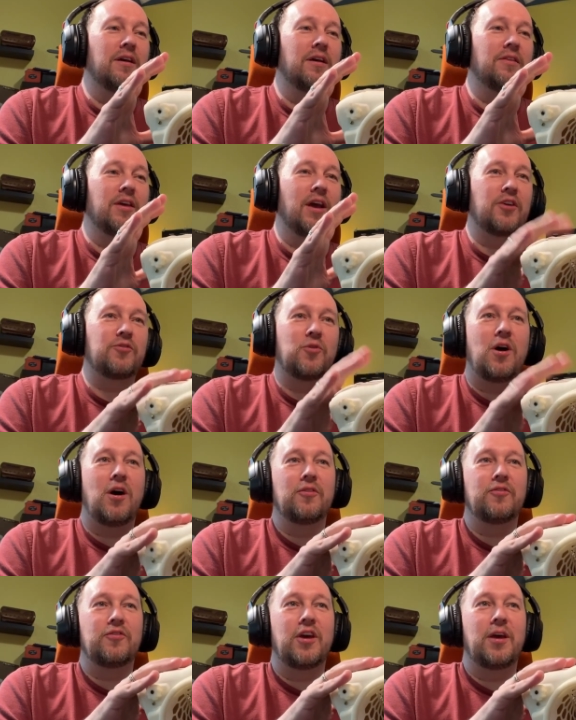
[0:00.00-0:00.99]
actual
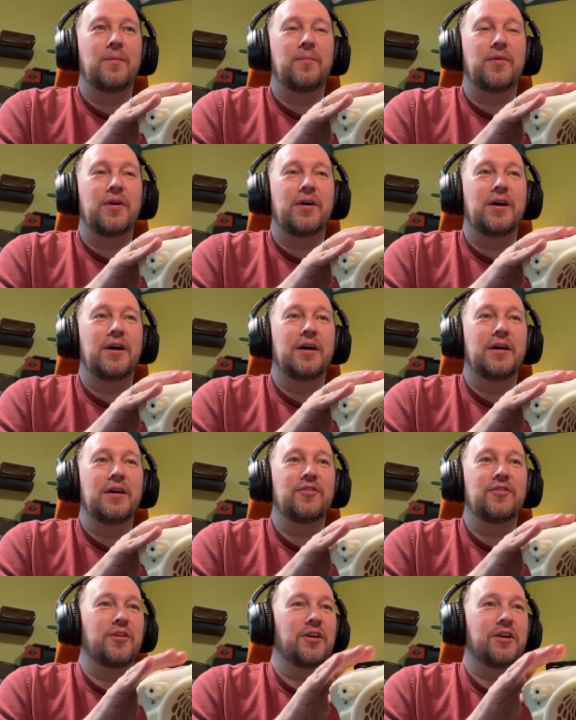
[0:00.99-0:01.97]
holotape
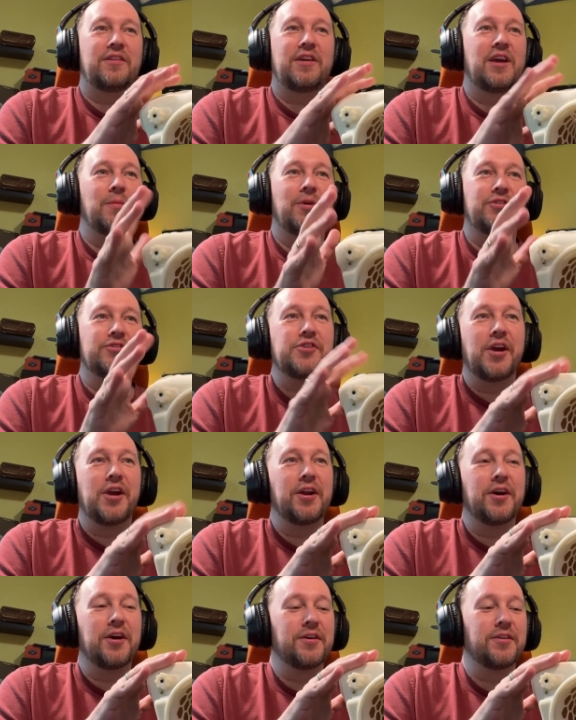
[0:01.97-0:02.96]
isn't going to contain much
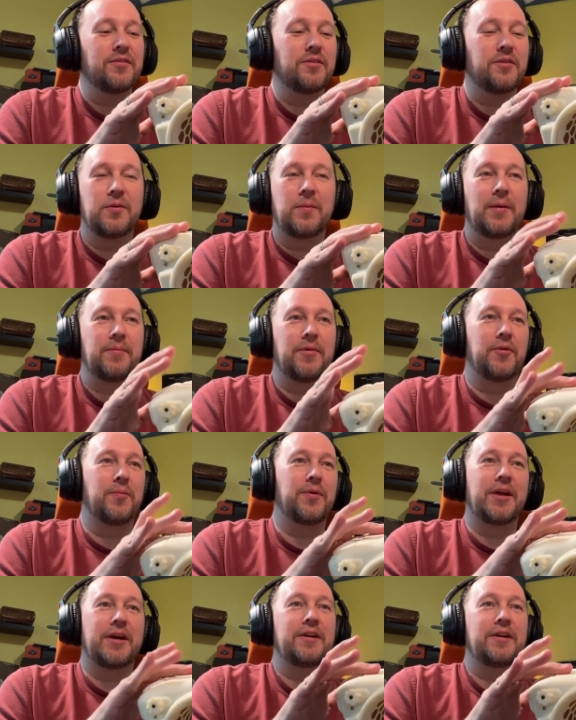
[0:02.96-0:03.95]
data. You might be able to put
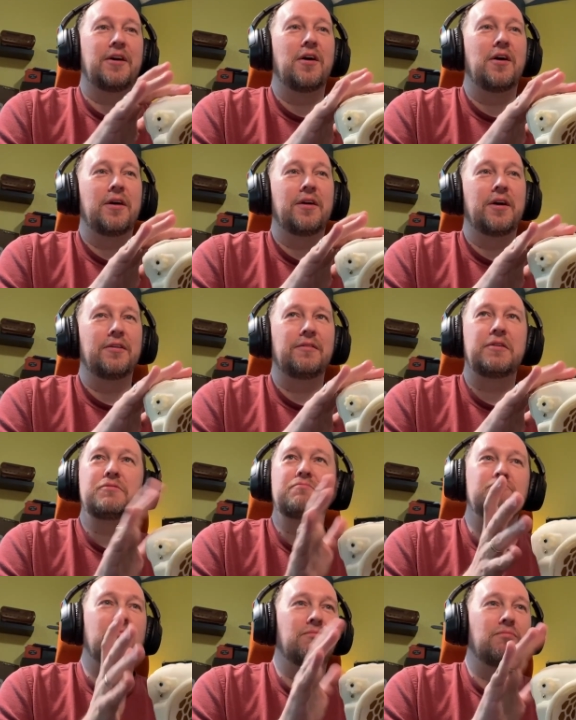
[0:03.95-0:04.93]
like a
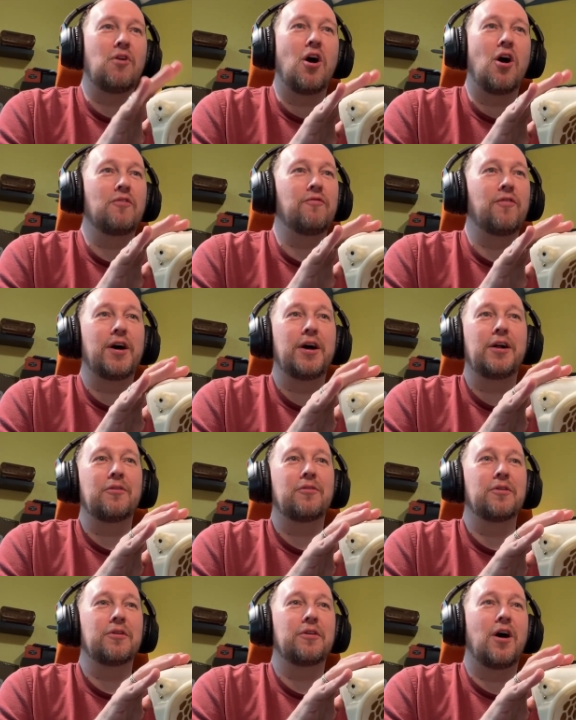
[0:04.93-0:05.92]
log file
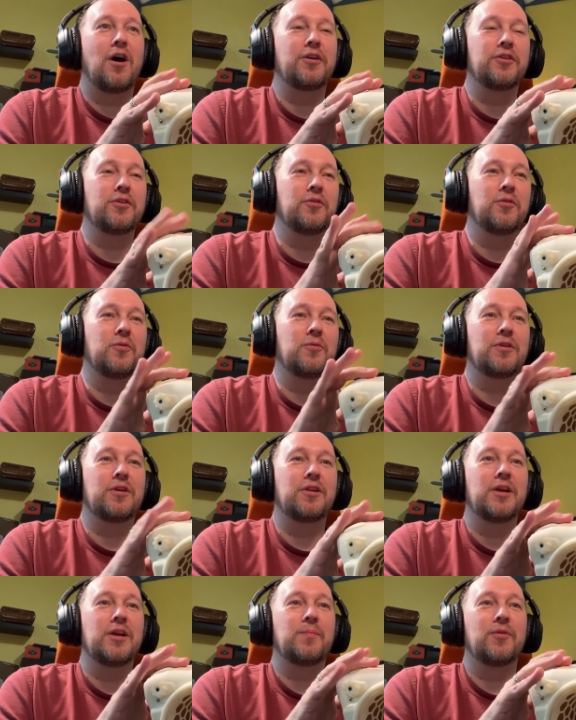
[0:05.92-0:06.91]
or an audio
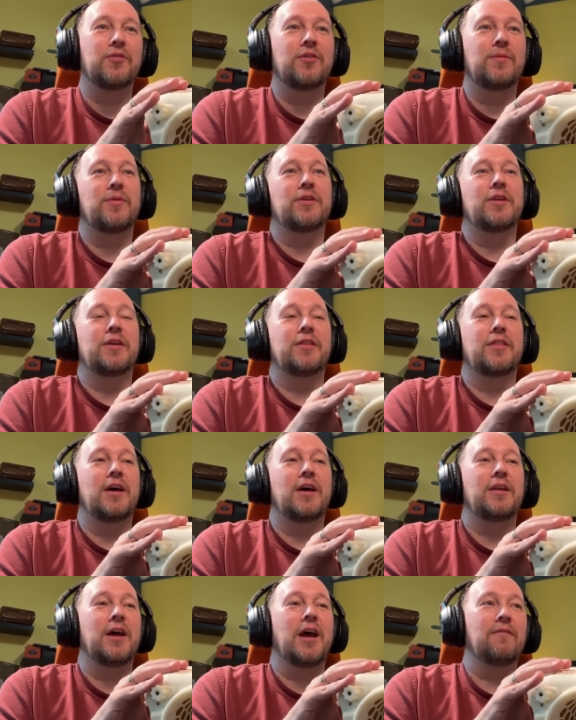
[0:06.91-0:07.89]
clip or something like that
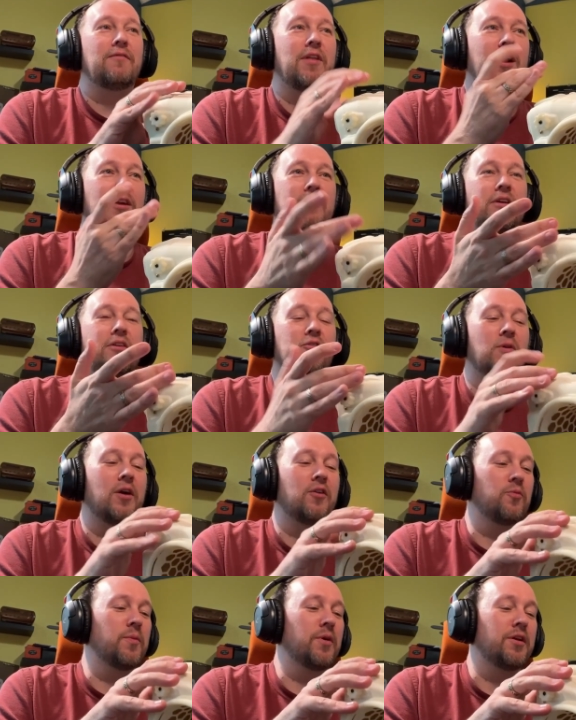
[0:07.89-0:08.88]
and have that get
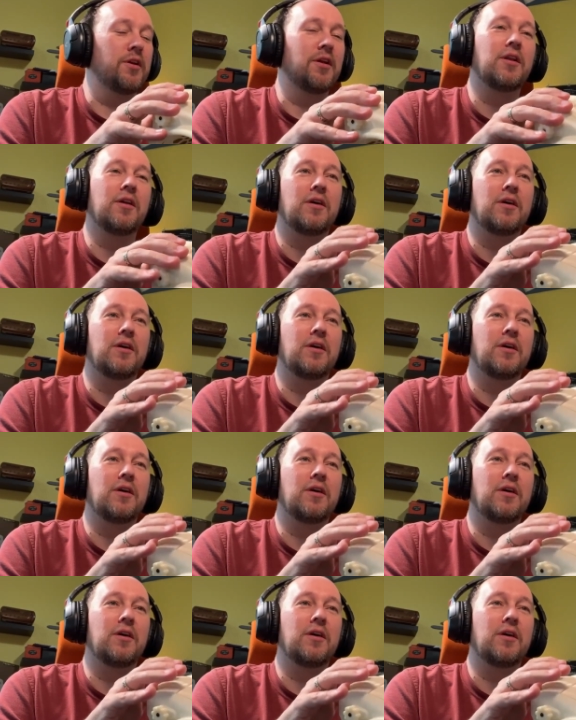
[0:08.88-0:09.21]
transmitted.